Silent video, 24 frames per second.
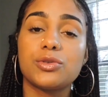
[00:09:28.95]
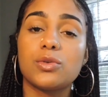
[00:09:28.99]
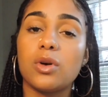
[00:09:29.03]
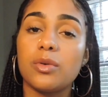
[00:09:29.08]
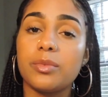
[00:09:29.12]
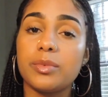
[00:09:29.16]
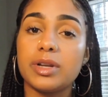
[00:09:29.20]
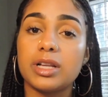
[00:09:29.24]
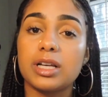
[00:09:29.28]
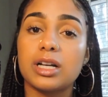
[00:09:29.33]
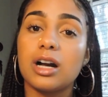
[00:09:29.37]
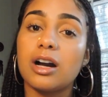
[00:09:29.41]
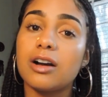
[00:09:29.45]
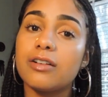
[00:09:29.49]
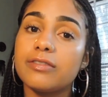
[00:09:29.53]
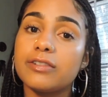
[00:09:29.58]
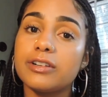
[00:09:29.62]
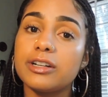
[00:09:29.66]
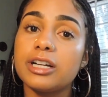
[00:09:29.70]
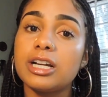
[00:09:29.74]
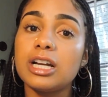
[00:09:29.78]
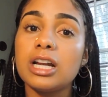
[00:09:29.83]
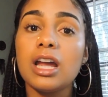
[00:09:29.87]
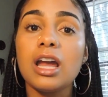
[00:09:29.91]
you want me to
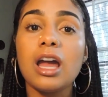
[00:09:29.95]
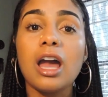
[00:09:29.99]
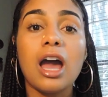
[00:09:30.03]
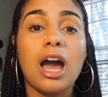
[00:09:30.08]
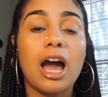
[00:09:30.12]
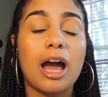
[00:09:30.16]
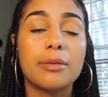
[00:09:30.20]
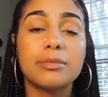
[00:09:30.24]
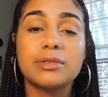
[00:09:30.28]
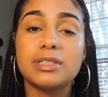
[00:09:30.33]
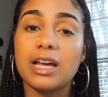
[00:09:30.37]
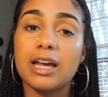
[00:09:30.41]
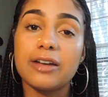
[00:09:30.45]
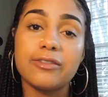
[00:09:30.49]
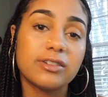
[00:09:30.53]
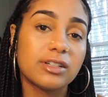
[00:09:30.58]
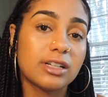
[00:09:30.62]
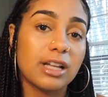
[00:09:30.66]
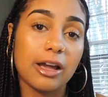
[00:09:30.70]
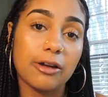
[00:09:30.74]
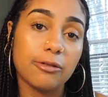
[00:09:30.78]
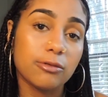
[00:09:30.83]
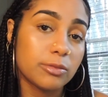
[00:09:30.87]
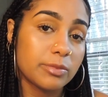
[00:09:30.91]
cover,
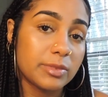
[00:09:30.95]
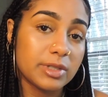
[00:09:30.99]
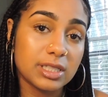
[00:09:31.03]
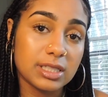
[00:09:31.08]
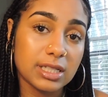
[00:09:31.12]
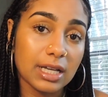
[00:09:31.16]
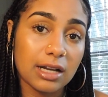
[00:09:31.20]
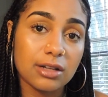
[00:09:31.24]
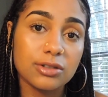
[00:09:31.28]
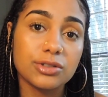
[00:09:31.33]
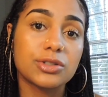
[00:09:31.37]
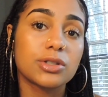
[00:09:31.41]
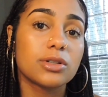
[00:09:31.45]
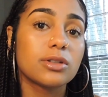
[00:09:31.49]
I would be down.